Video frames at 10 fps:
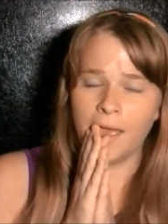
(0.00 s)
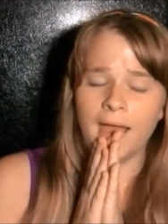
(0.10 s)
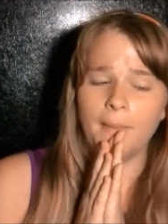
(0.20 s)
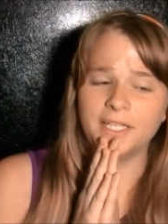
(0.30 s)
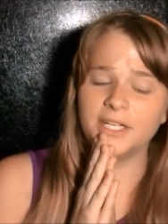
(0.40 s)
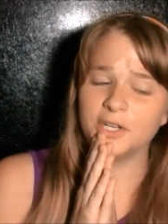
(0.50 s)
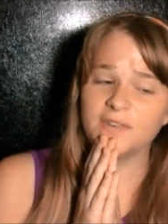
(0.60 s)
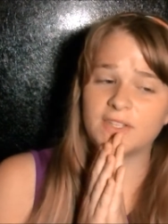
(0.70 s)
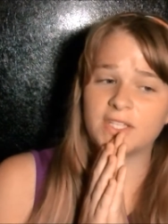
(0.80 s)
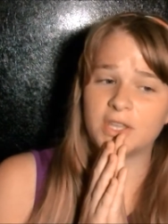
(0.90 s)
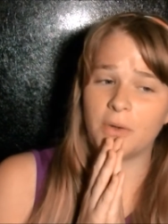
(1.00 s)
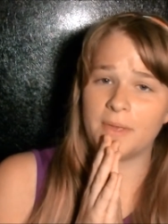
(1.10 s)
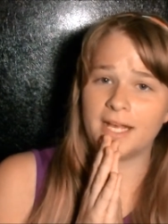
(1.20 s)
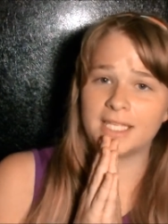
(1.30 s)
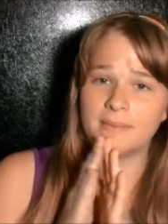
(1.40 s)
I'm a little nervous though
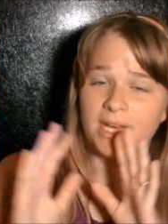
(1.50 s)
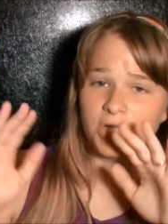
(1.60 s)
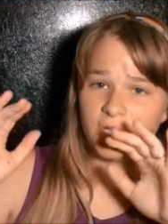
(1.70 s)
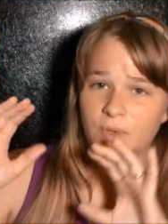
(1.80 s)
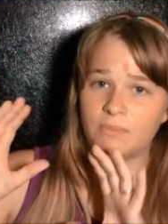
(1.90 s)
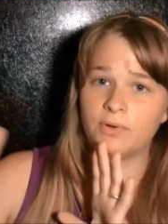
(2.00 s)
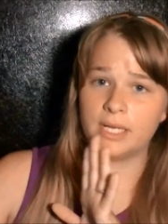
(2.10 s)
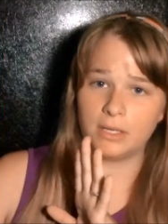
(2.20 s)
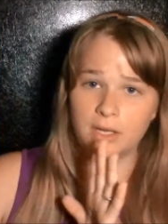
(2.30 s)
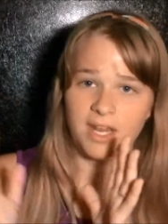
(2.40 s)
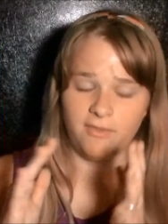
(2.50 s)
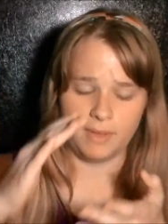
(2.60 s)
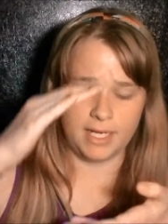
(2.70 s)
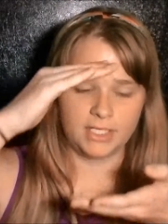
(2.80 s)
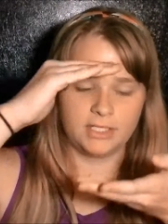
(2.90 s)
because I'm actually doing pretty good. I've
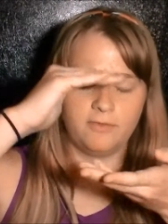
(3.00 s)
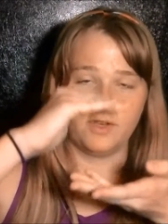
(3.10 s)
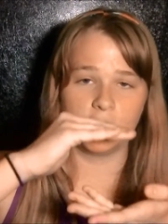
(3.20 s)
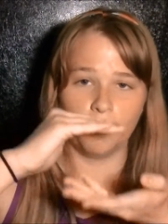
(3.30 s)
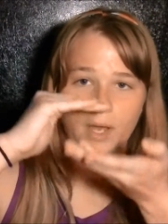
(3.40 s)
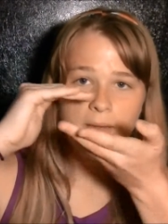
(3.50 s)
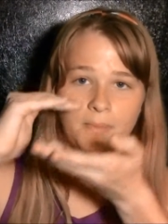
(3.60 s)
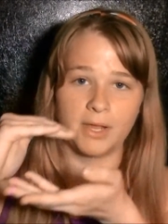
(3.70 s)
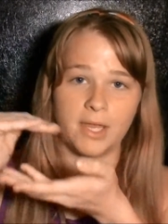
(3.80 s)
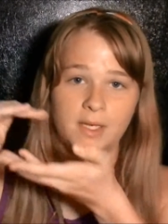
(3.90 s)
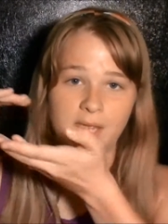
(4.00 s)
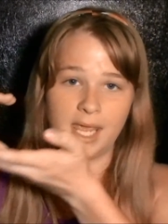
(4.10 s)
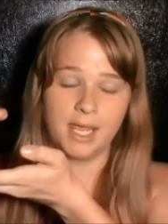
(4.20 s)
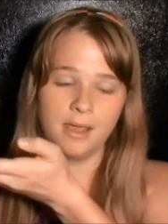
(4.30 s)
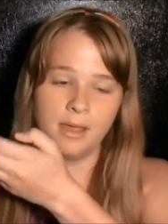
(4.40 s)
managed to finish 1 book a
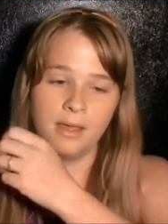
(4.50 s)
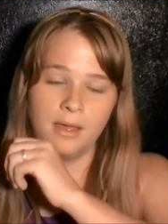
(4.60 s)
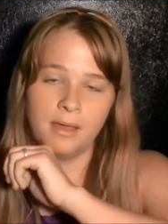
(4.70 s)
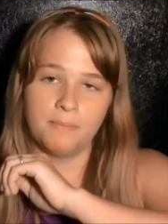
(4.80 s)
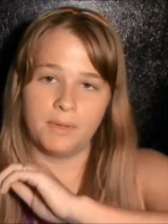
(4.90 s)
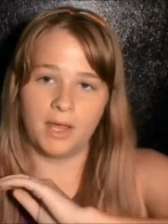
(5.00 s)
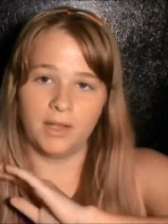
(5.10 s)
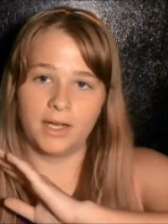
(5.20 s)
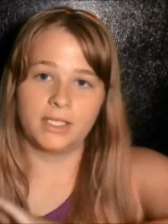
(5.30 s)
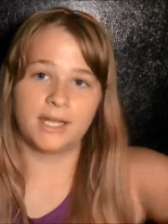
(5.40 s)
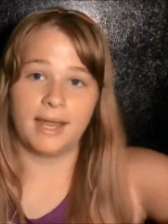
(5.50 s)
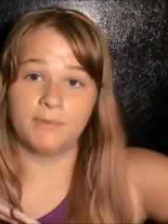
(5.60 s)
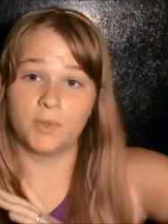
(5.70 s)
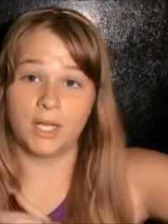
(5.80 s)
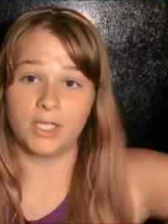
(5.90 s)
day, but a lot of the
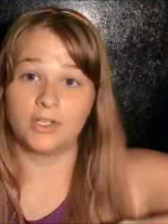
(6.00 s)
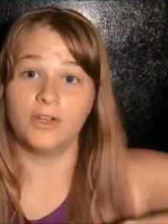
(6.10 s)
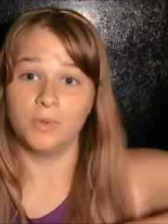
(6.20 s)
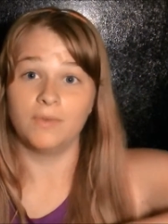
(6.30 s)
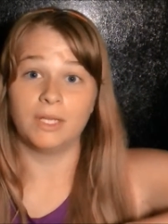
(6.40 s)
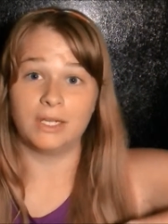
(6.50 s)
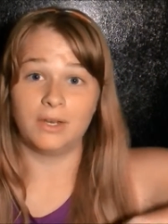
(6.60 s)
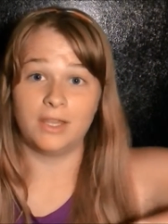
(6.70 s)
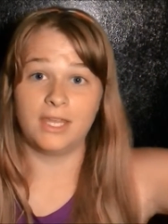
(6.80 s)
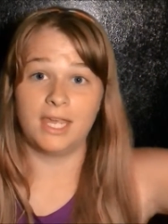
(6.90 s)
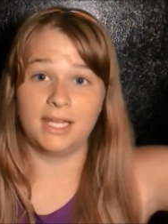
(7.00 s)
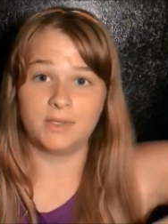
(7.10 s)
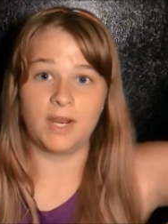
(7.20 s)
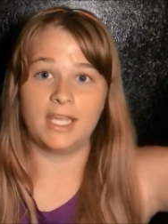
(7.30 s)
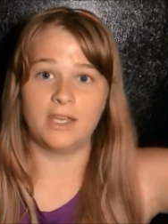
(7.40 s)
times when I start doing really good at
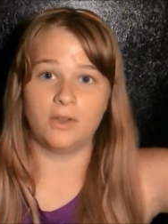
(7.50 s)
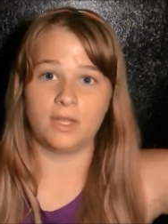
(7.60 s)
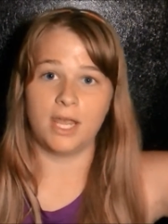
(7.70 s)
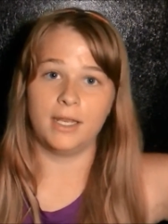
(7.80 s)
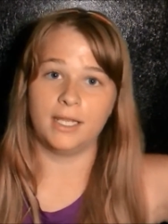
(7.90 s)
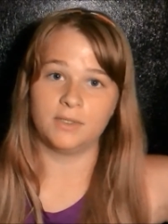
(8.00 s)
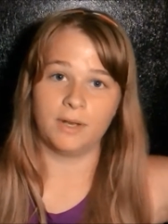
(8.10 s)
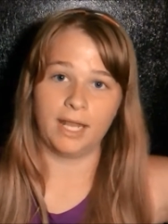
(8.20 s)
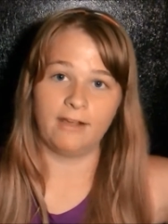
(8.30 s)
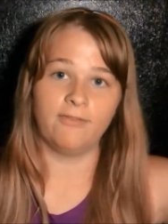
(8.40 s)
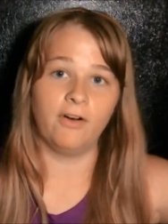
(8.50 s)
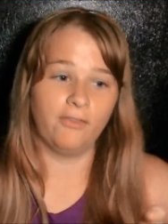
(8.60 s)
things, when I get near the end, that's when I like fall